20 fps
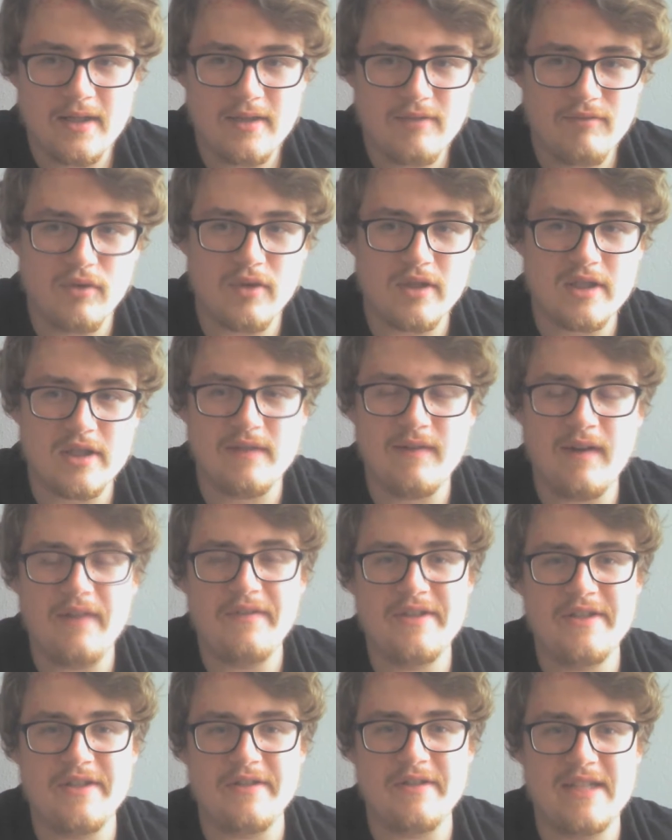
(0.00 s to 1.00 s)
Raw
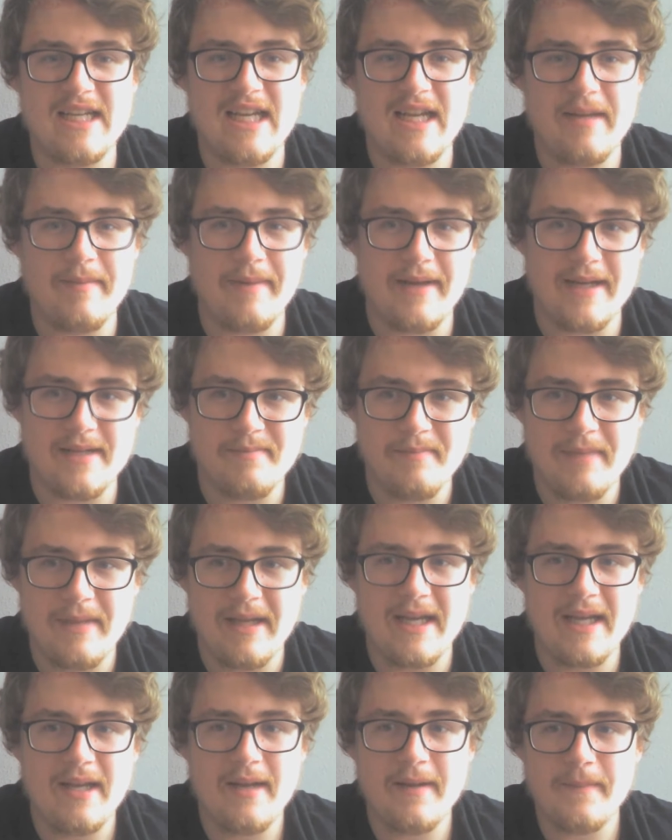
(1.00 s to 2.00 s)
Survivor Series team is
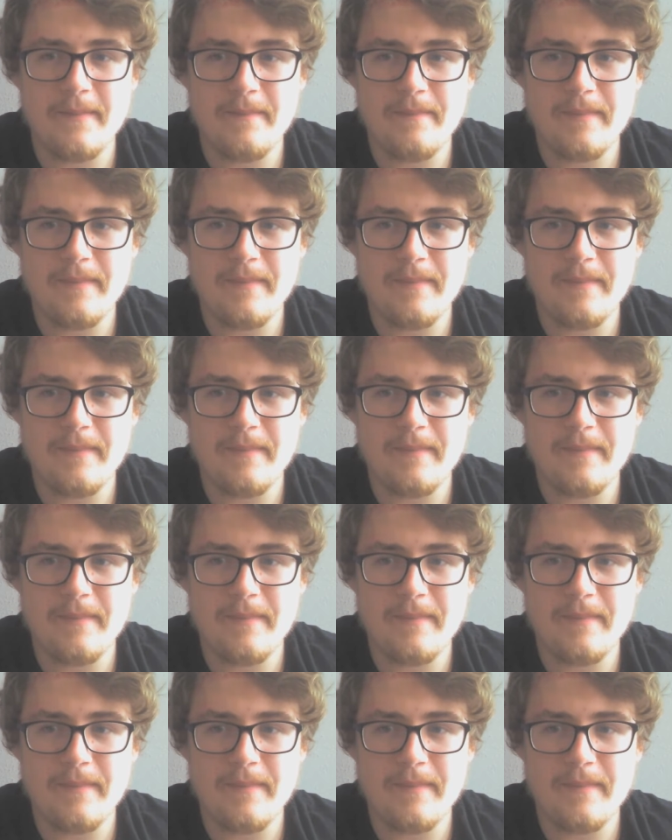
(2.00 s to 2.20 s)
me.